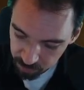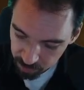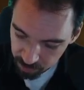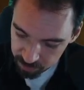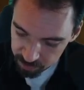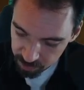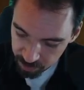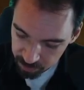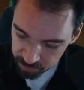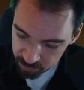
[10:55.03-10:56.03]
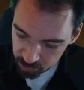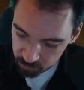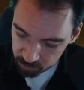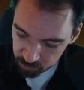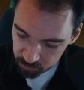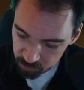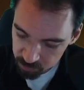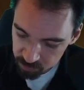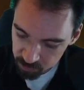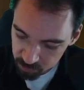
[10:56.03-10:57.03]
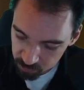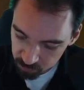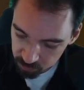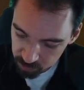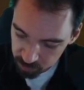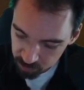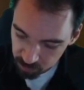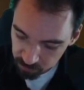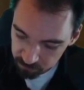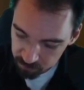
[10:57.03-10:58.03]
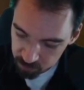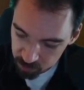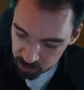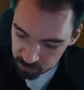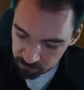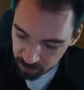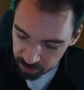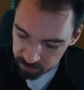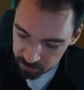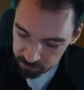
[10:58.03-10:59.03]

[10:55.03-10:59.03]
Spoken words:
as x approaches 2 of g of x.